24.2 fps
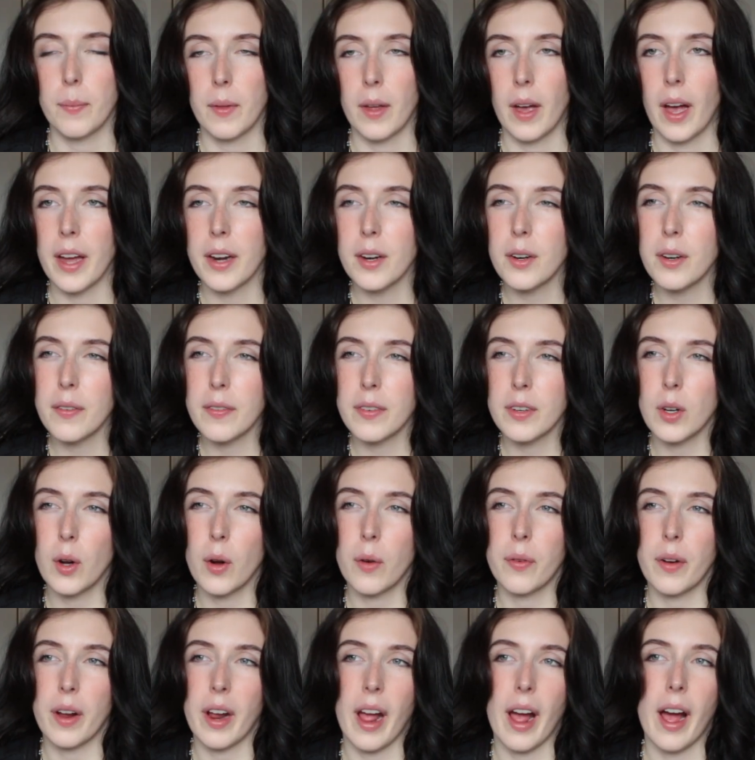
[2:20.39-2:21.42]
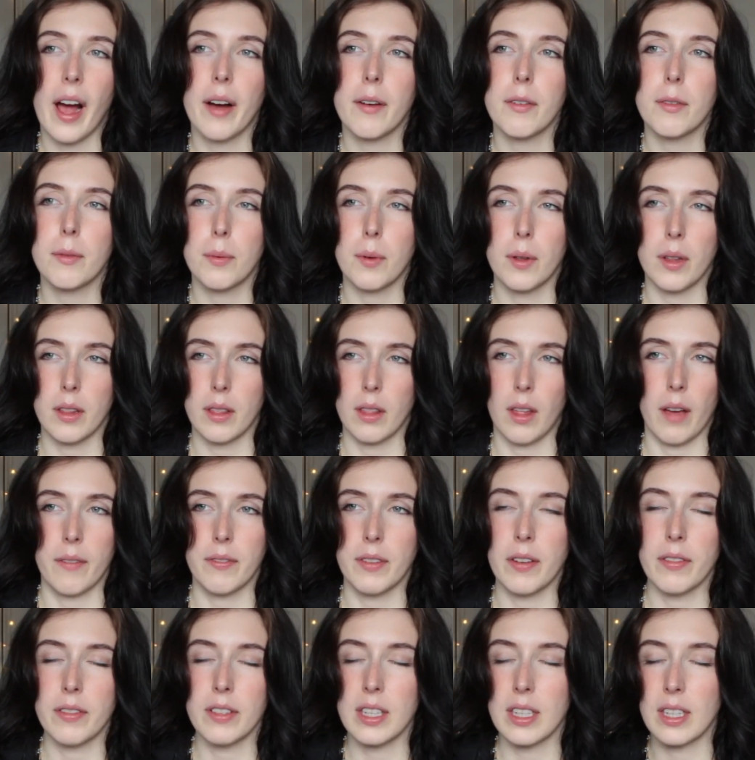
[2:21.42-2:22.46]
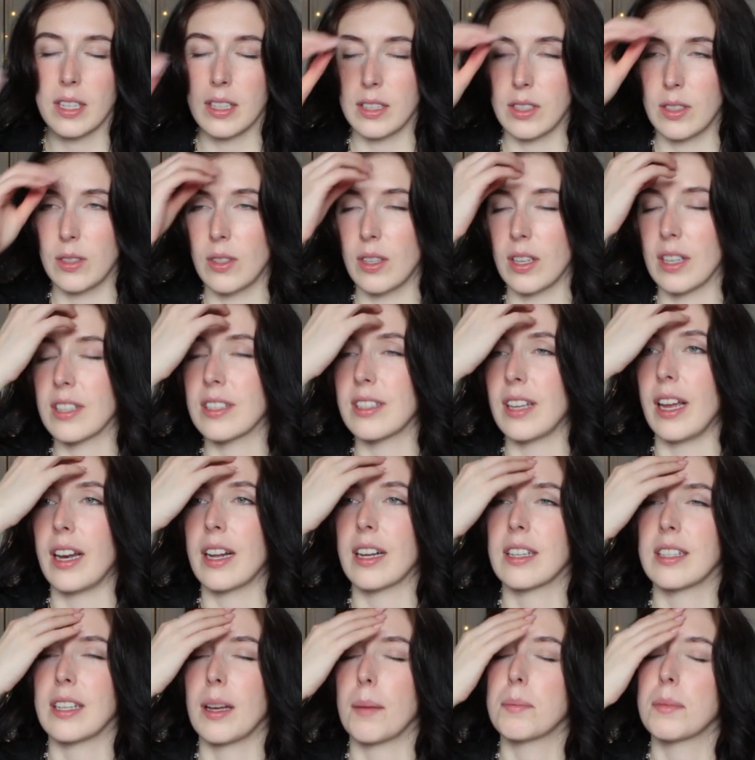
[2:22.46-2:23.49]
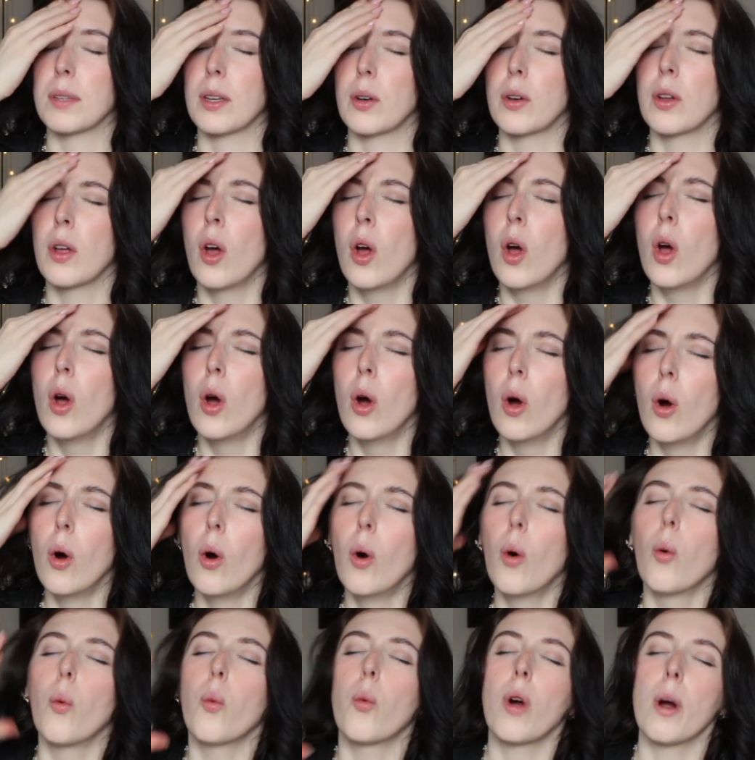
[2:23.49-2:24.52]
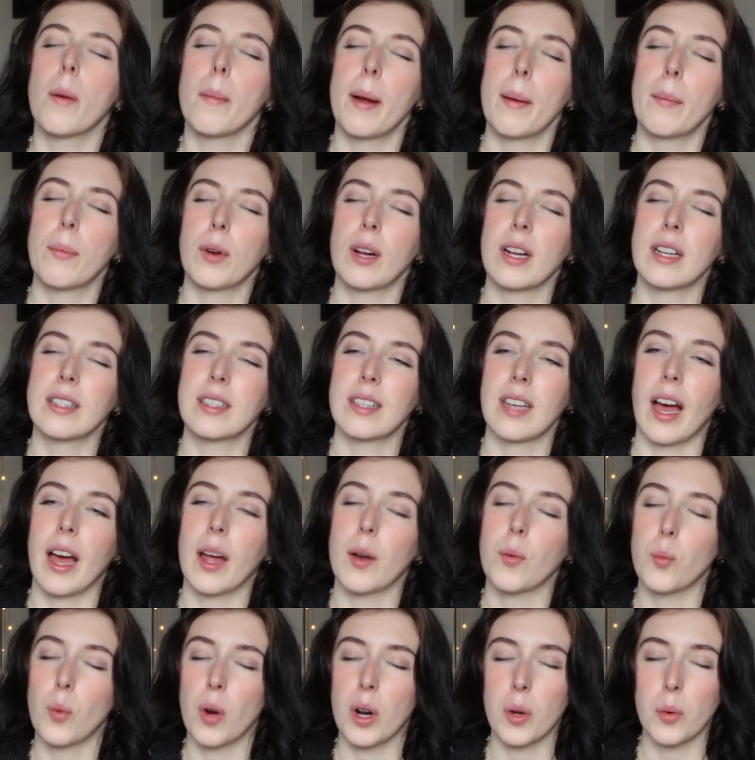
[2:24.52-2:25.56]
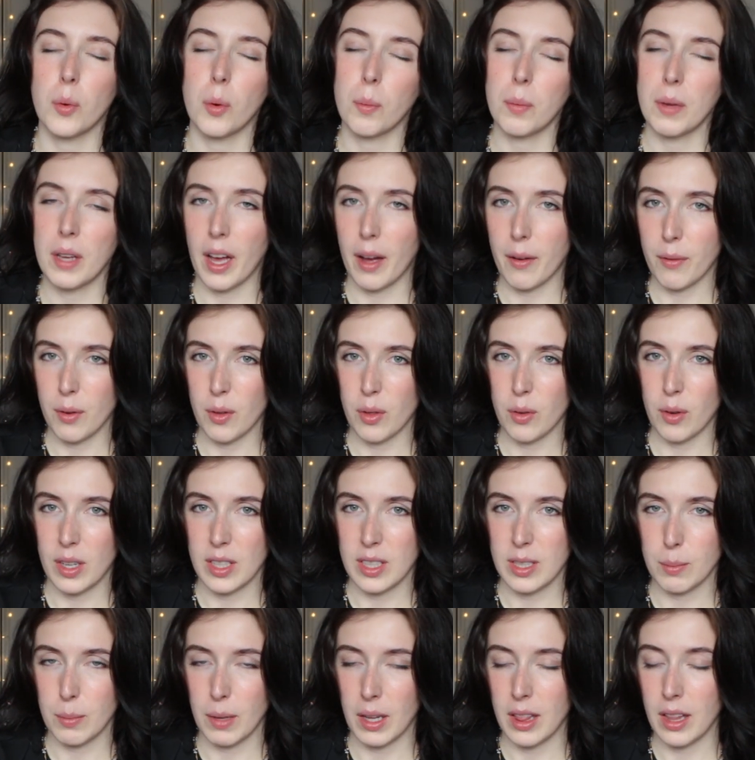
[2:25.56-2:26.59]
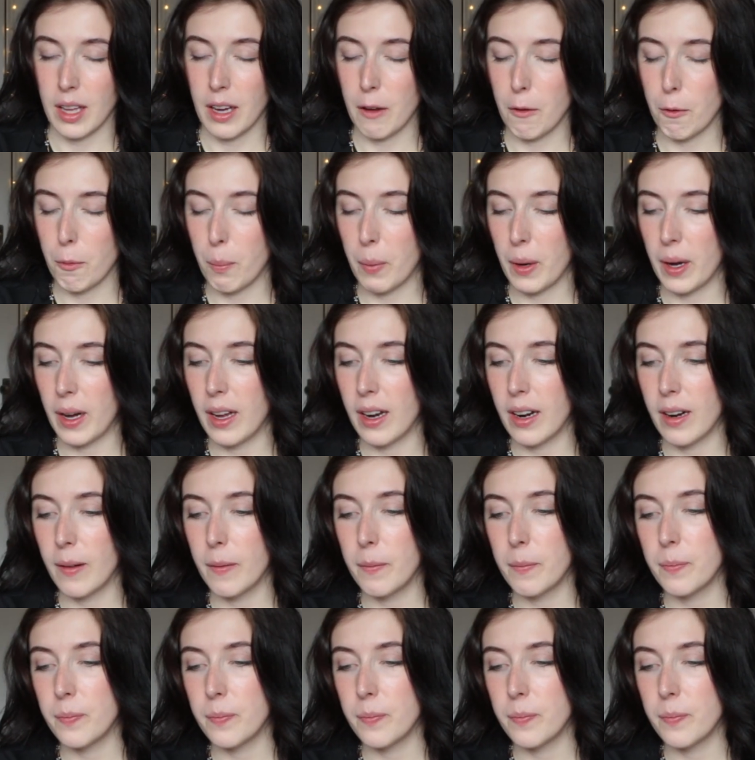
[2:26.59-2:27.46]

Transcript: I don't even know if I've definitely to an extent accepted where my brain's at and what it will be at for the rest of my life, but